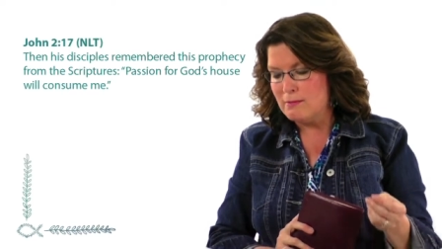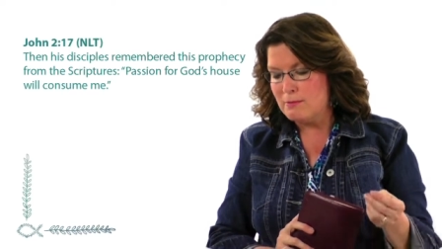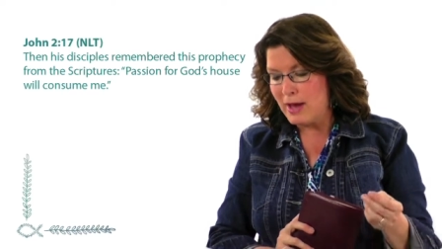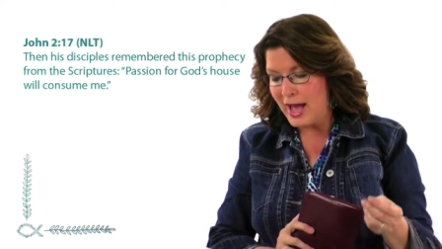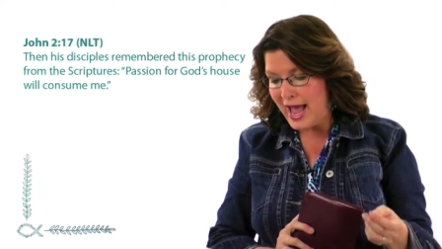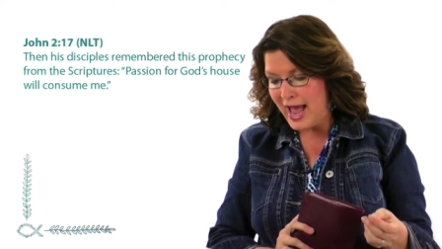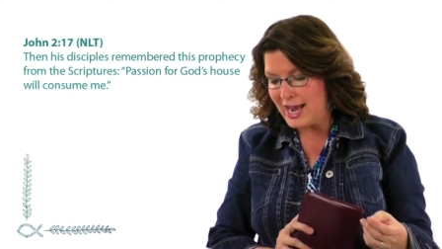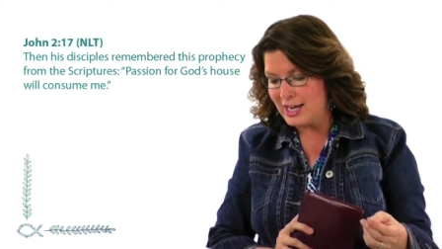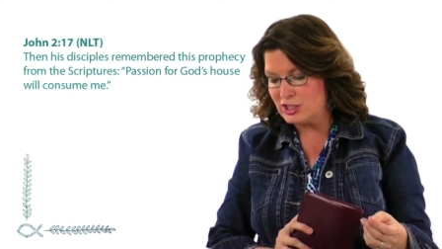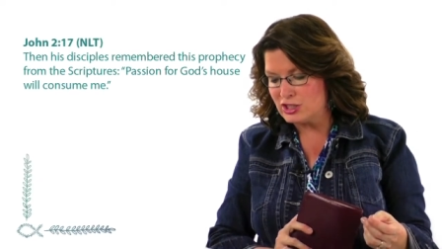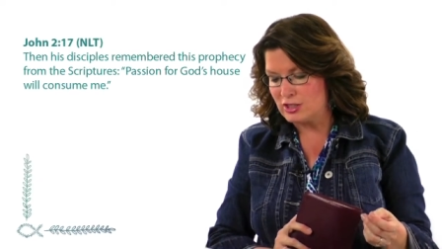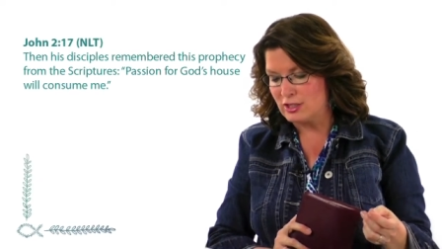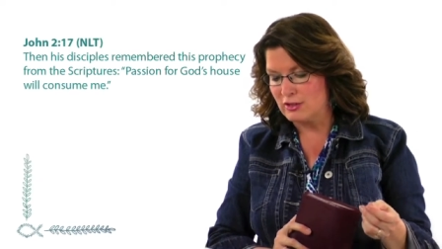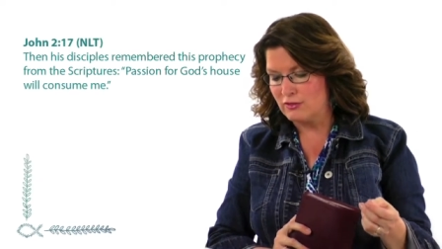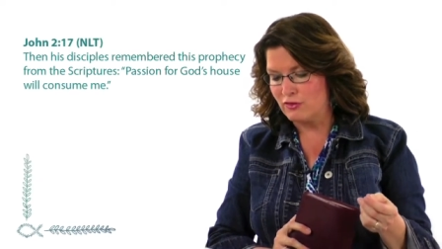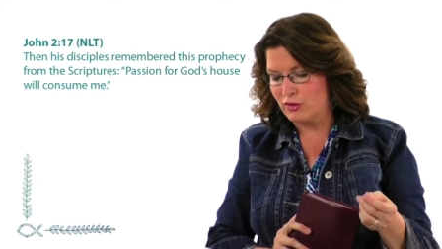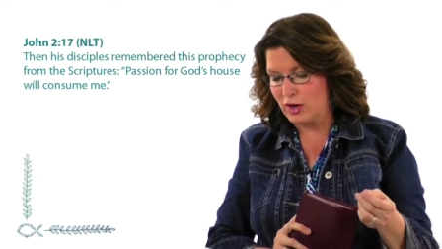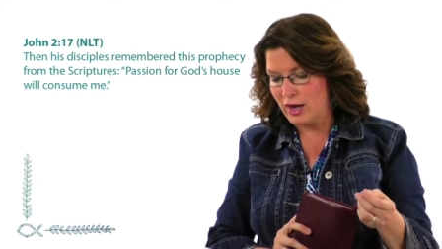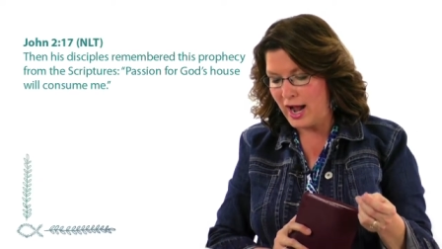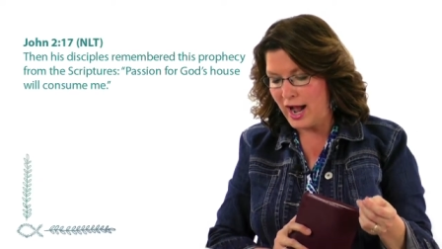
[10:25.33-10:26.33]

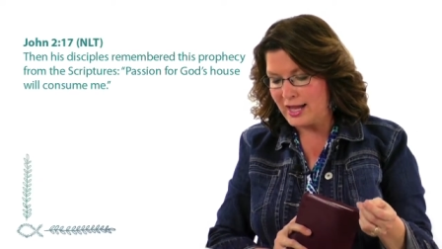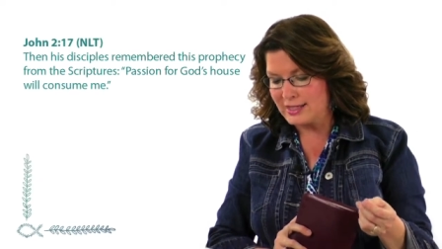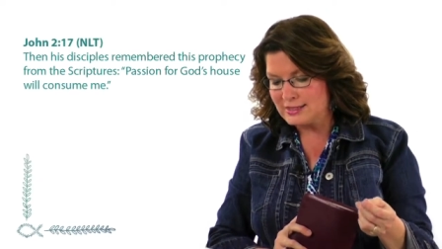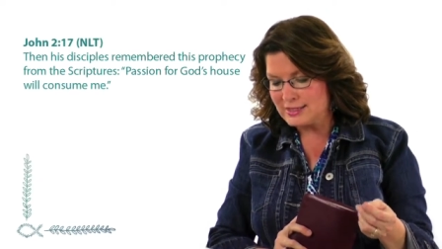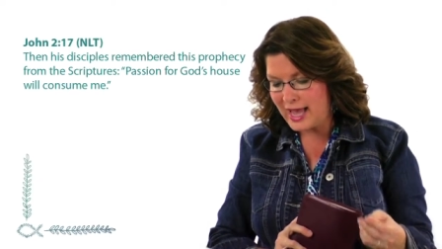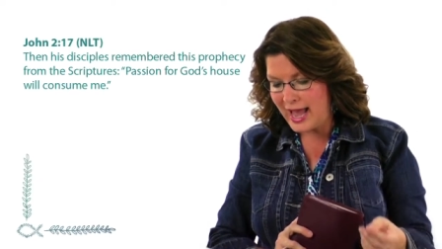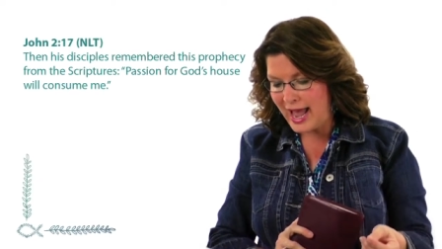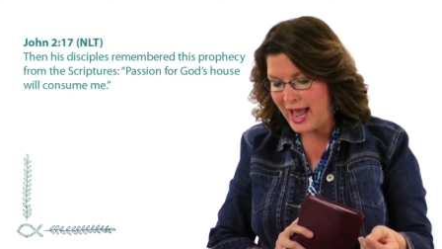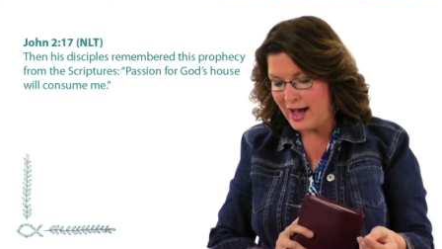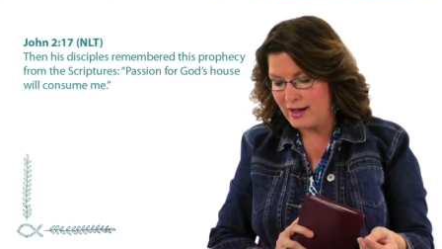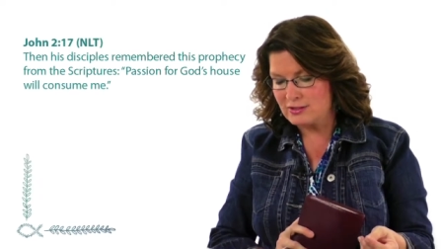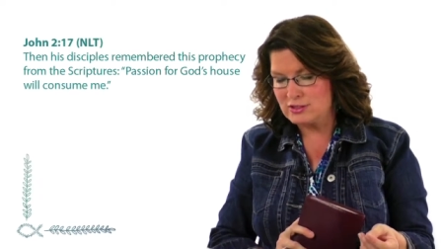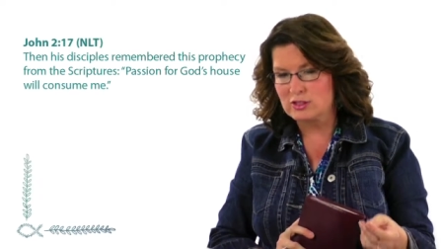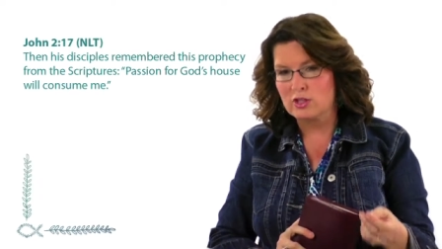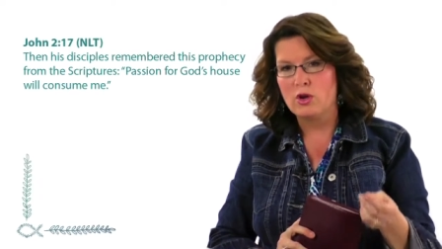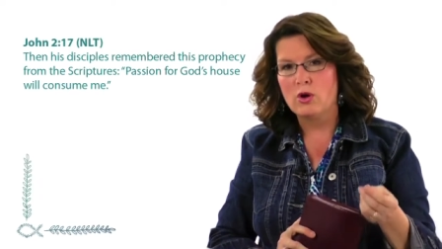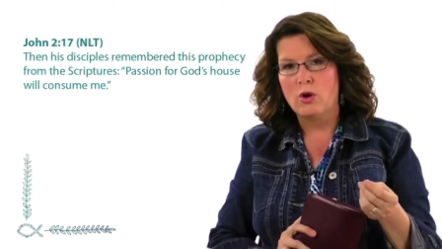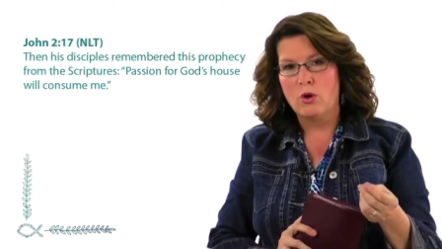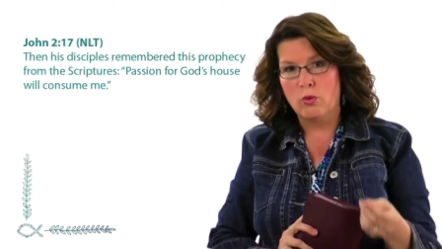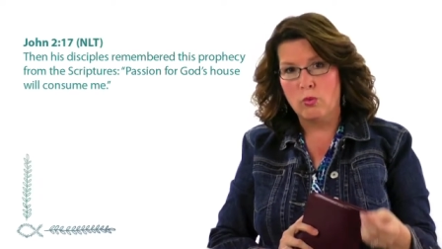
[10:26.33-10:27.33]
'Passion for God's
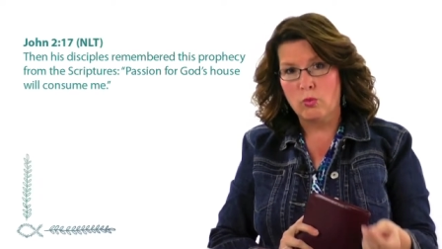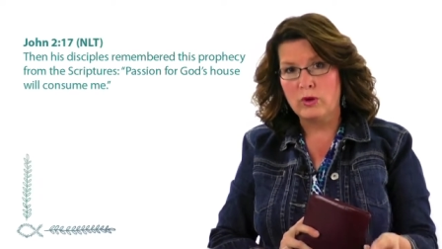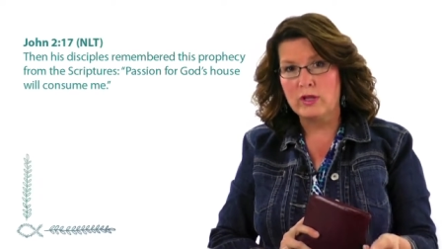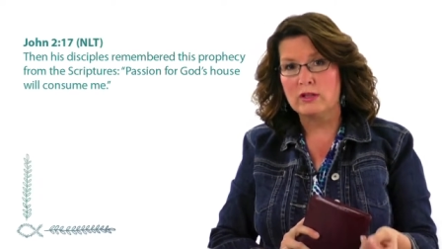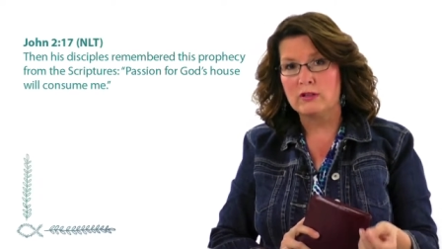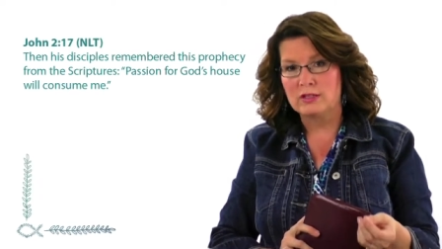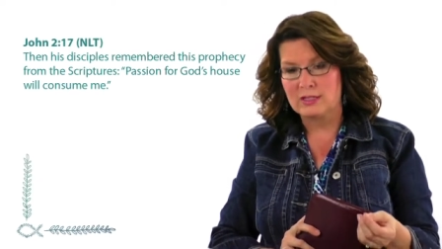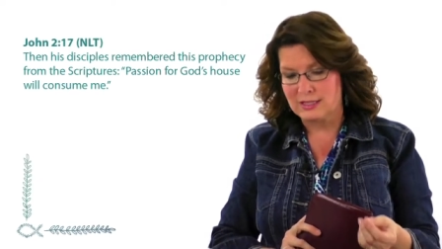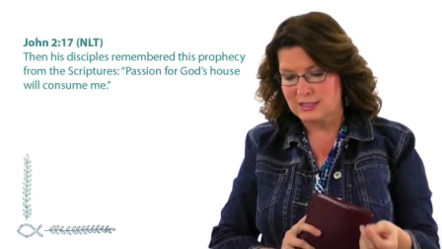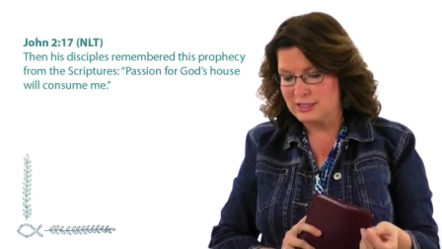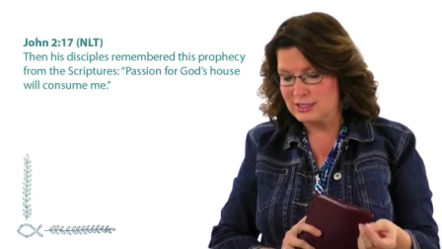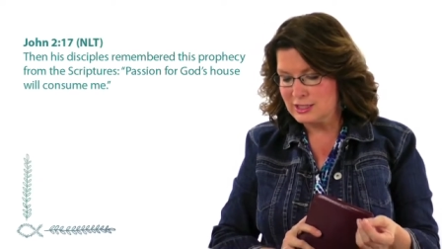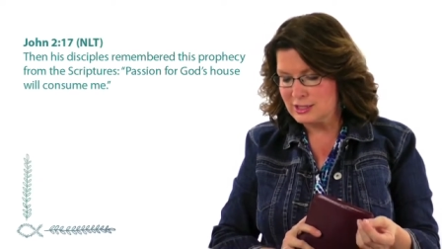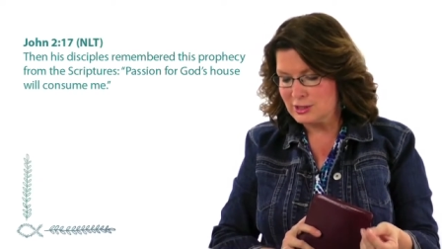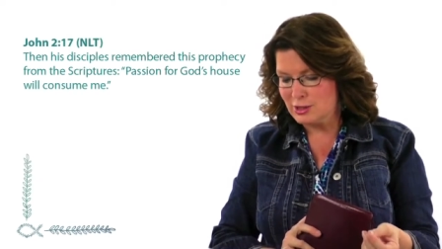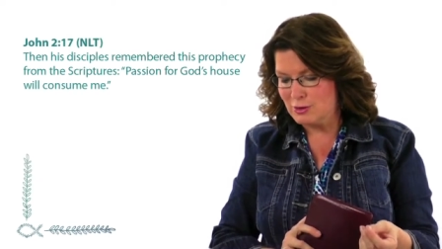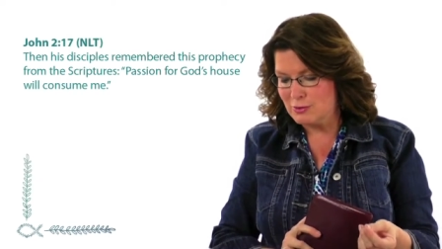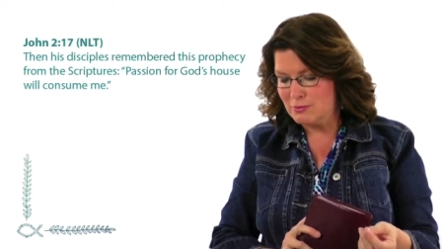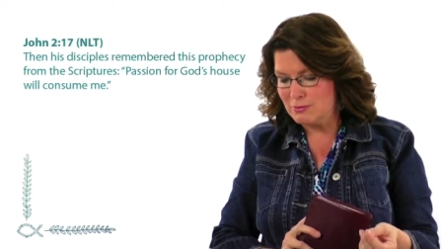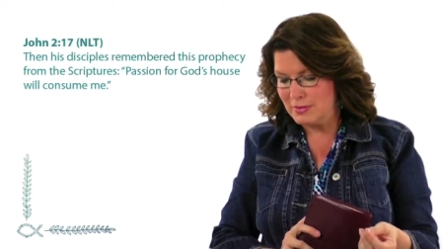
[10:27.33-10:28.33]
house will
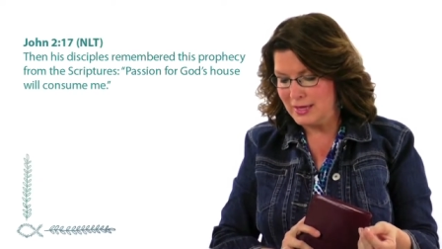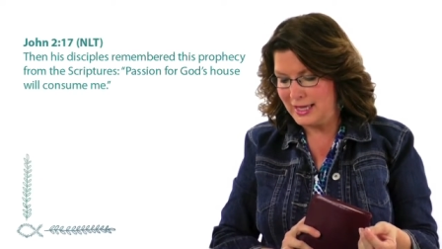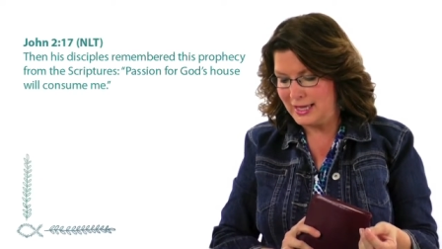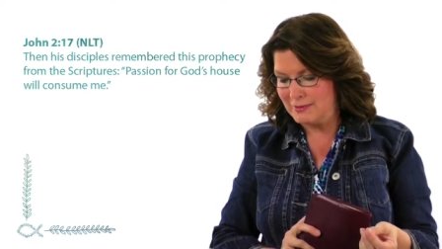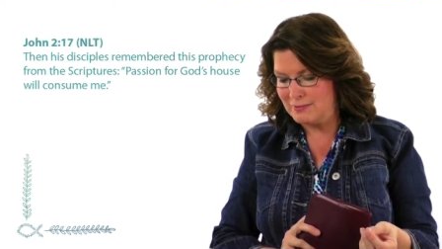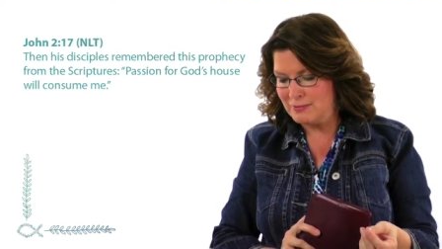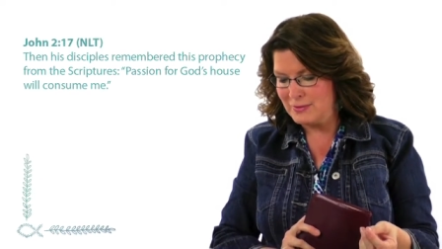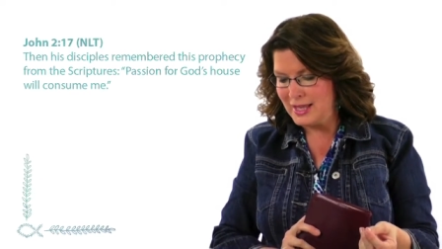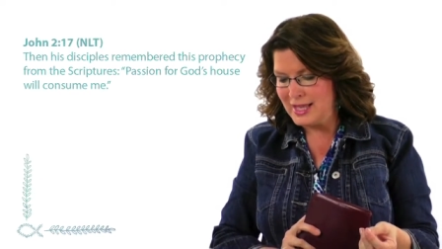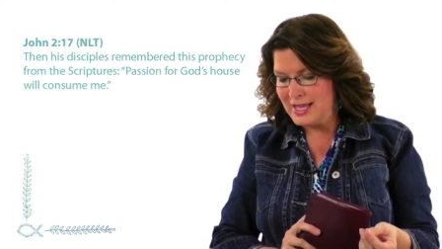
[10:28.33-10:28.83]
consume me.'"